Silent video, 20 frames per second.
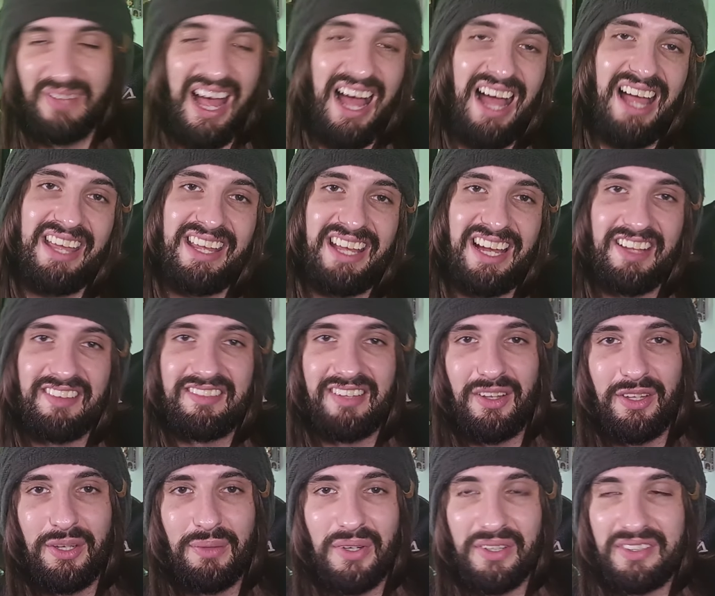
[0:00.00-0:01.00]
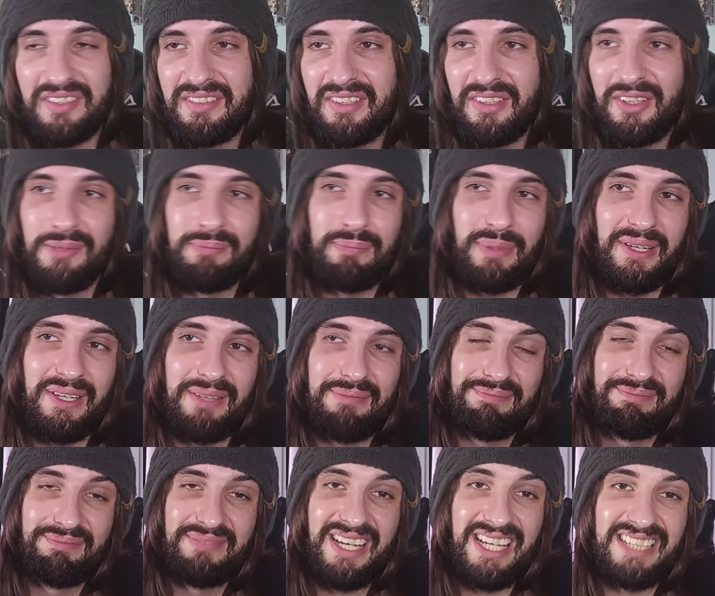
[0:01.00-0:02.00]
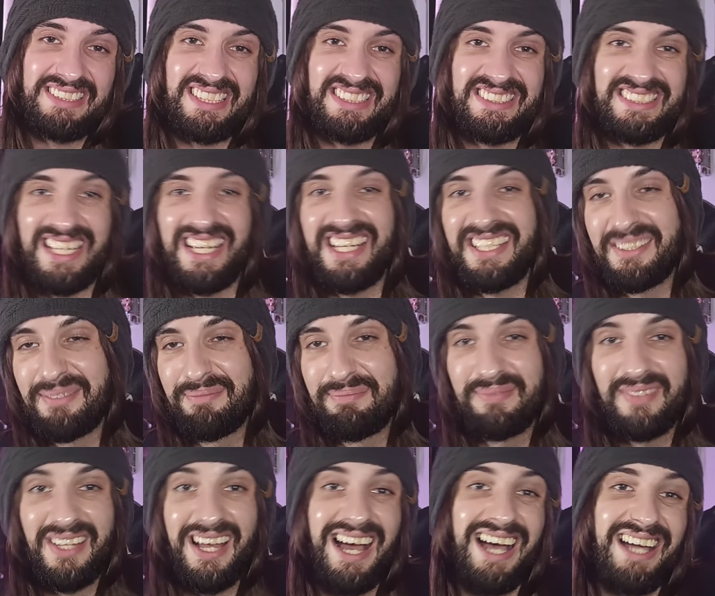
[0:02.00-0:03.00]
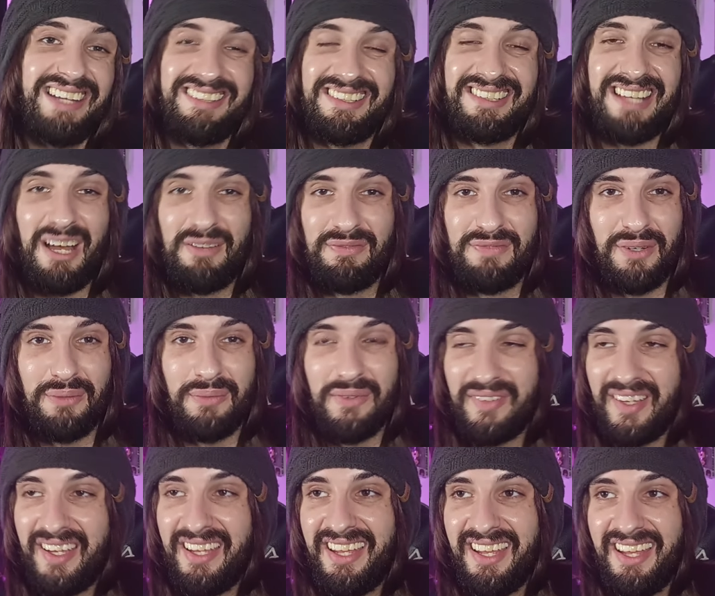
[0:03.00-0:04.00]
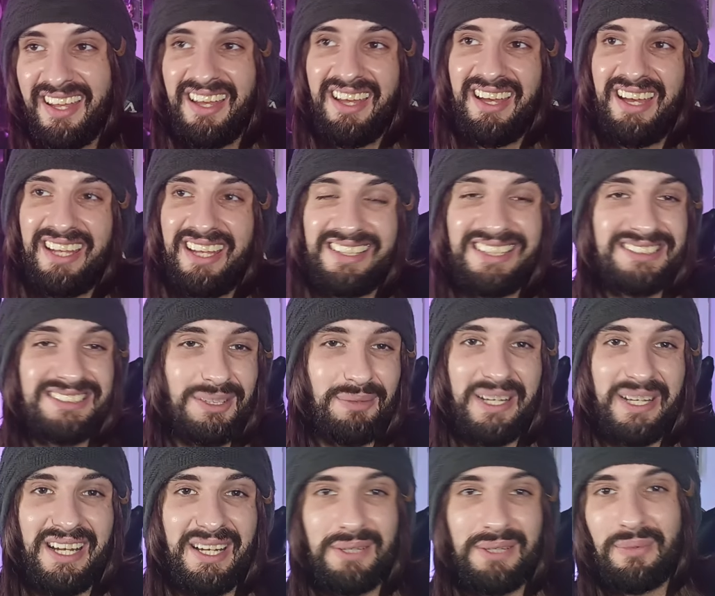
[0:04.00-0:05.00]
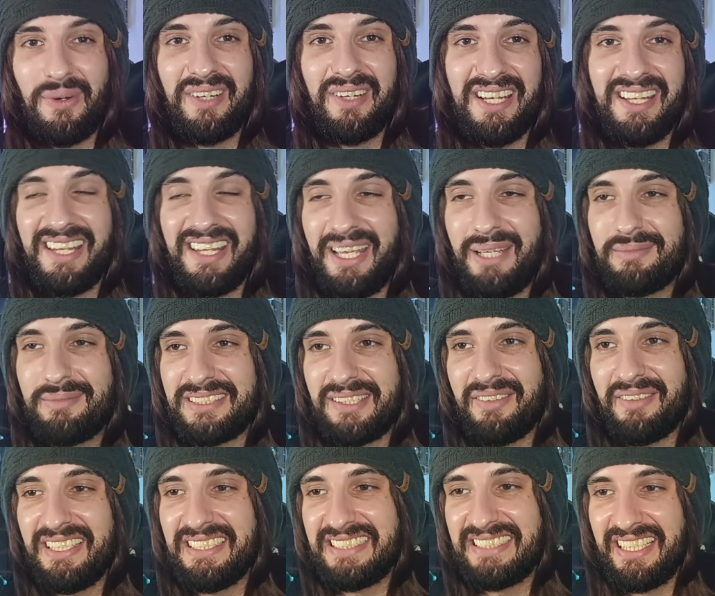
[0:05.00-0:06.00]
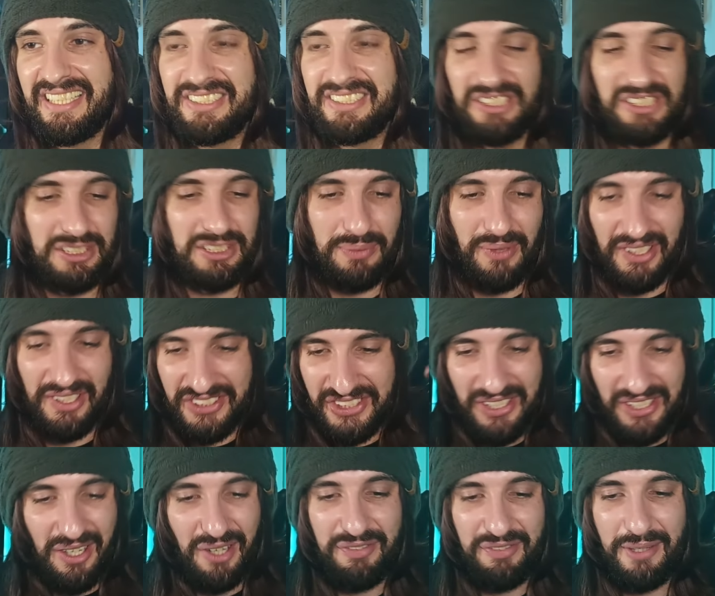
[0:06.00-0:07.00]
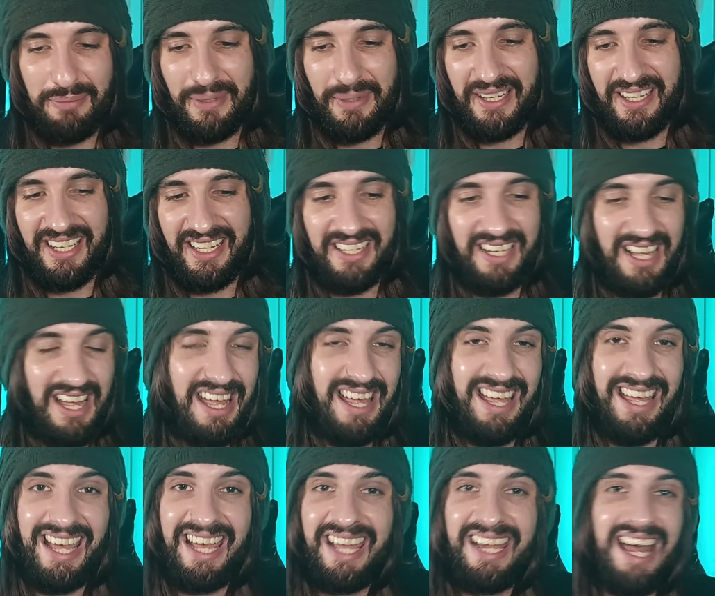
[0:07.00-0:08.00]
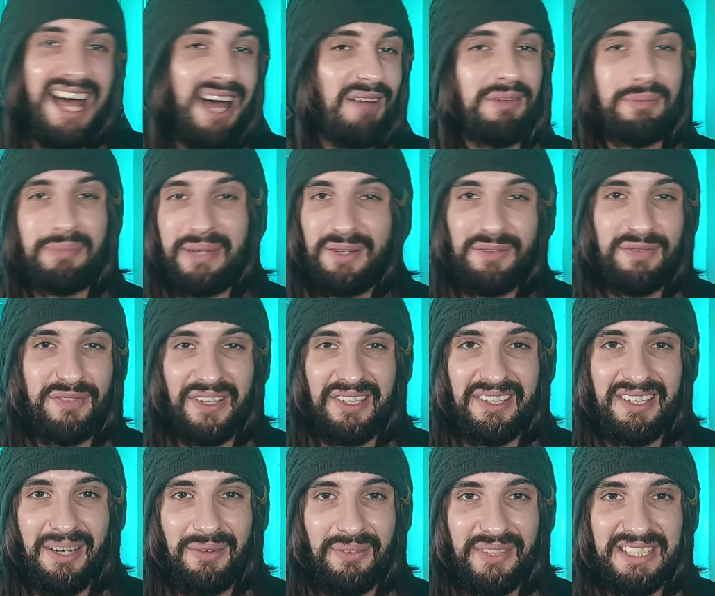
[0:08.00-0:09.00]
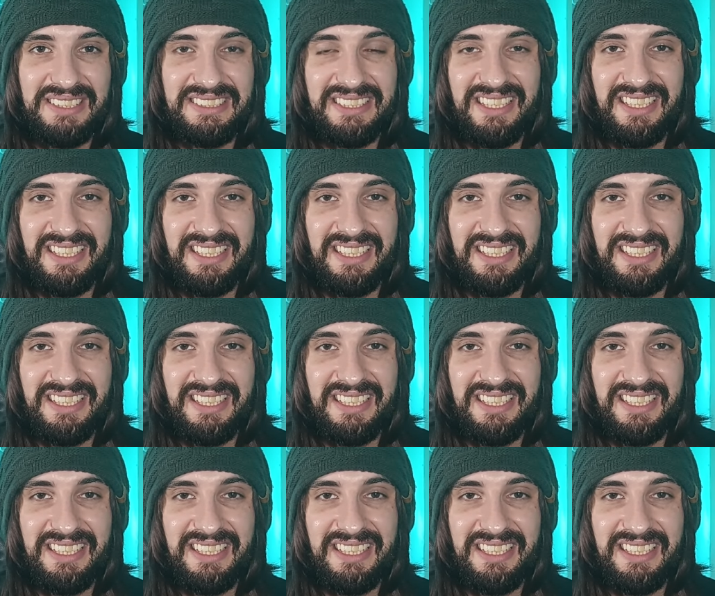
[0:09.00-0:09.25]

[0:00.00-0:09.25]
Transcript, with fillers: I can't tell you what to do, but as I said, I did have fun with it. And that's all we kind of want in games now these days. You just want to shut off your brain and have a bit of fun now these